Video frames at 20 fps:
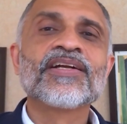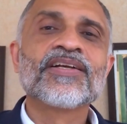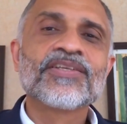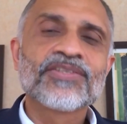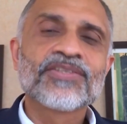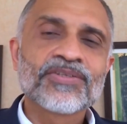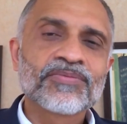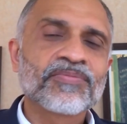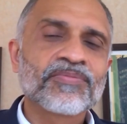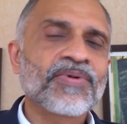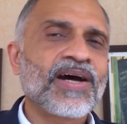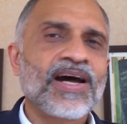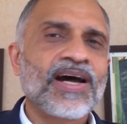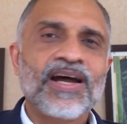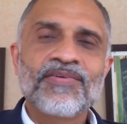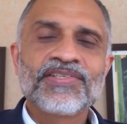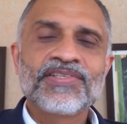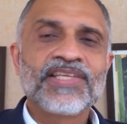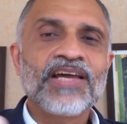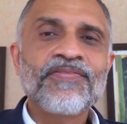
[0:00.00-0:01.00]
So
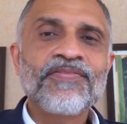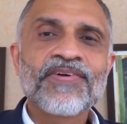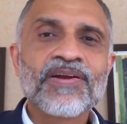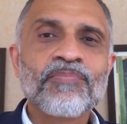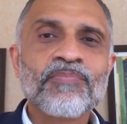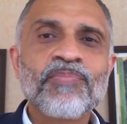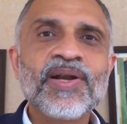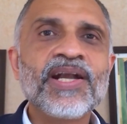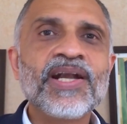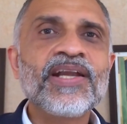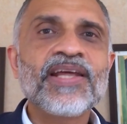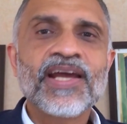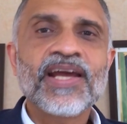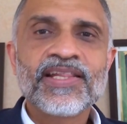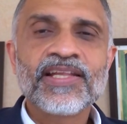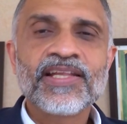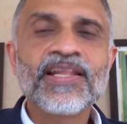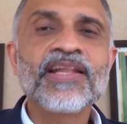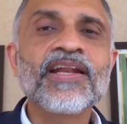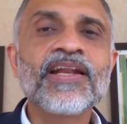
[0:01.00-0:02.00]
I was there for a bit,
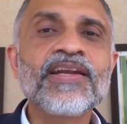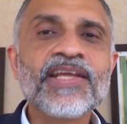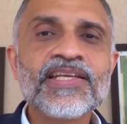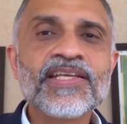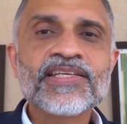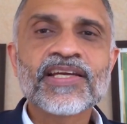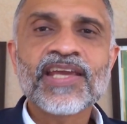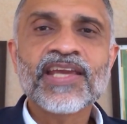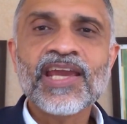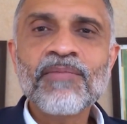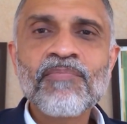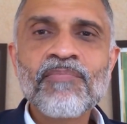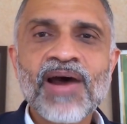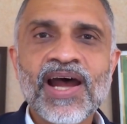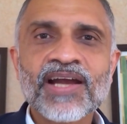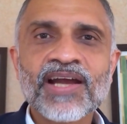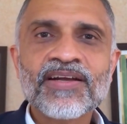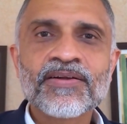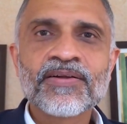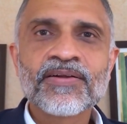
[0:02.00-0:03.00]
and then the teacher came
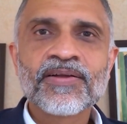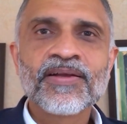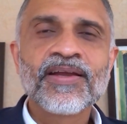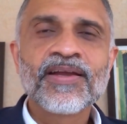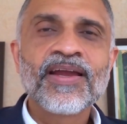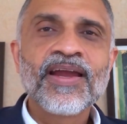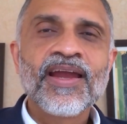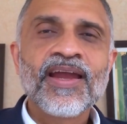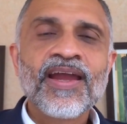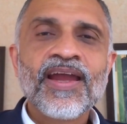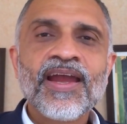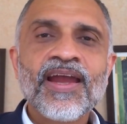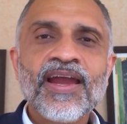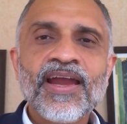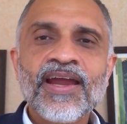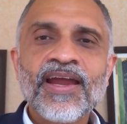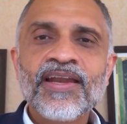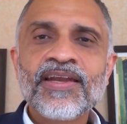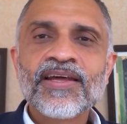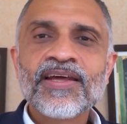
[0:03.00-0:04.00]
back,
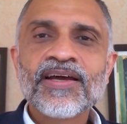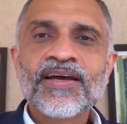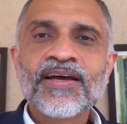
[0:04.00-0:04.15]
and